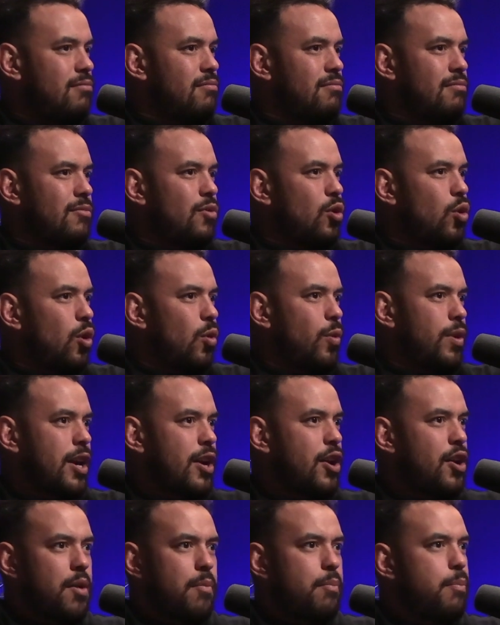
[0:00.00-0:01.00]
or when I go
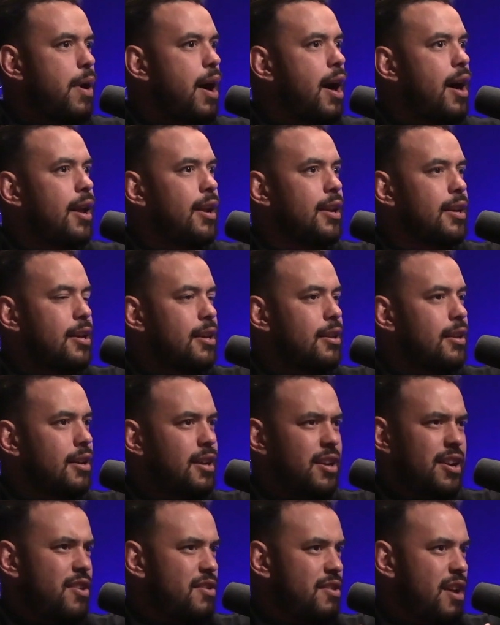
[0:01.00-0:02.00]
to Bali, like I
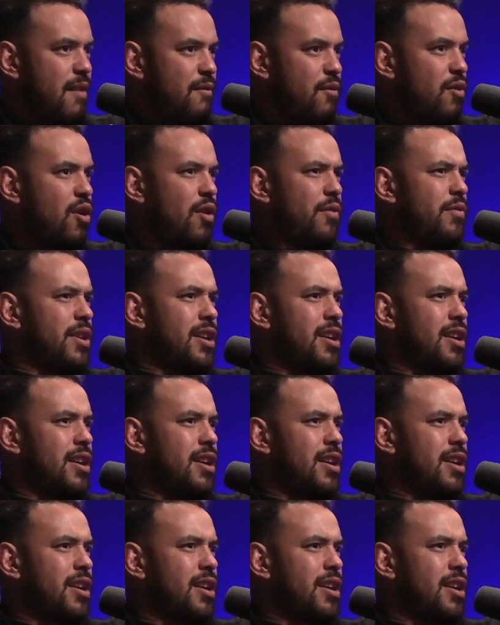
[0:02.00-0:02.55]
don't have coffee.